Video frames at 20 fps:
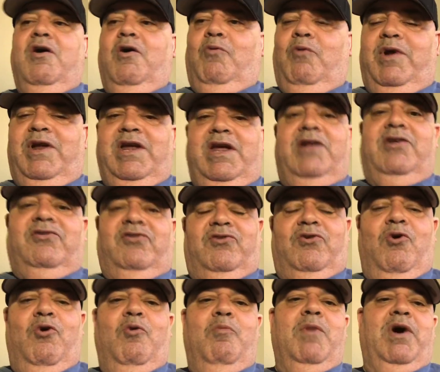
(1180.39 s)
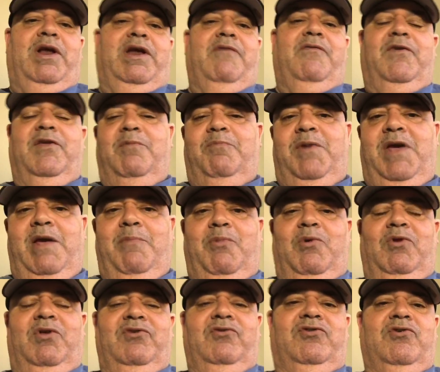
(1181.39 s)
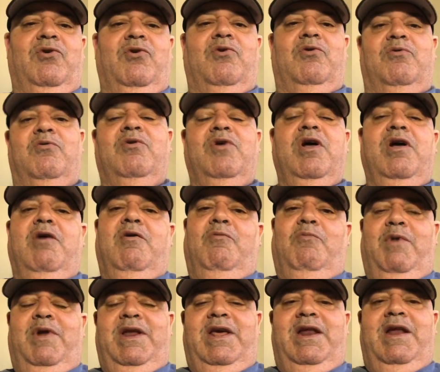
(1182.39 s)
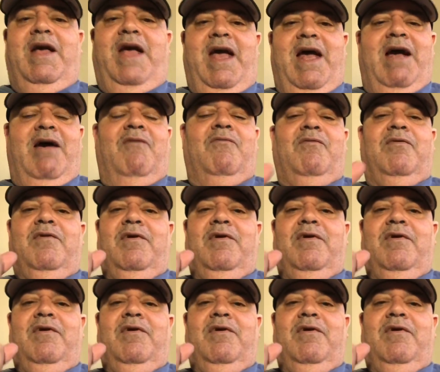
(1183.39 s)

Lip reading: We need the school money for the people in school. We need to have